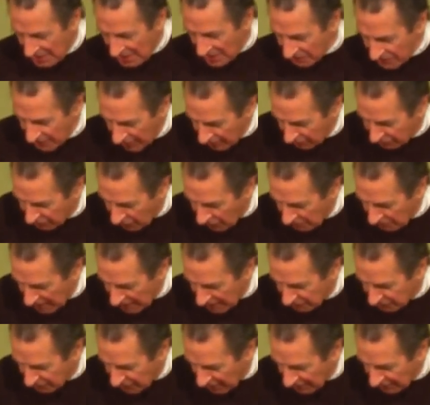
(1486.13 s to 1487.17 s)
Therefore my
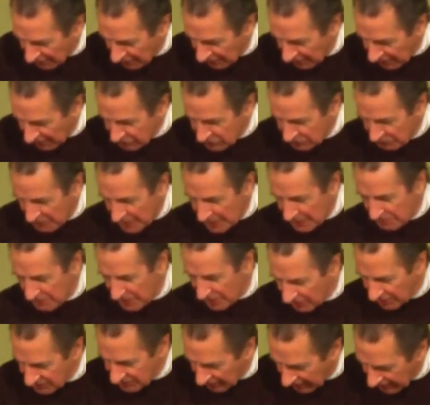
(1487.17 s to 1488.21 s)
Father loves me
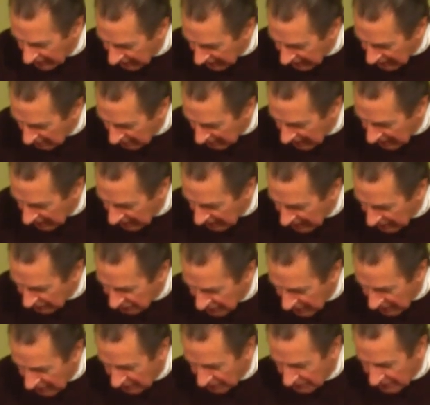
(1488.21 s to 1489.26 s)
because I lay my life
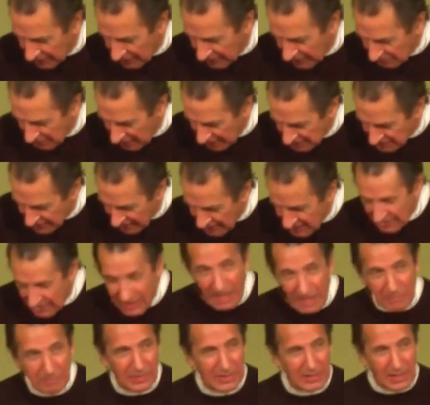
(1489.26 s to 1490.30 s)
down that I may take it
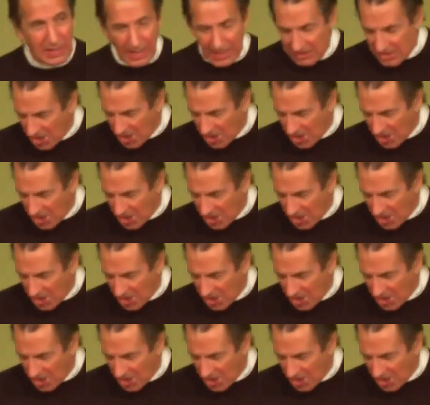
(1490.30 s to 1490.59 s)
up again.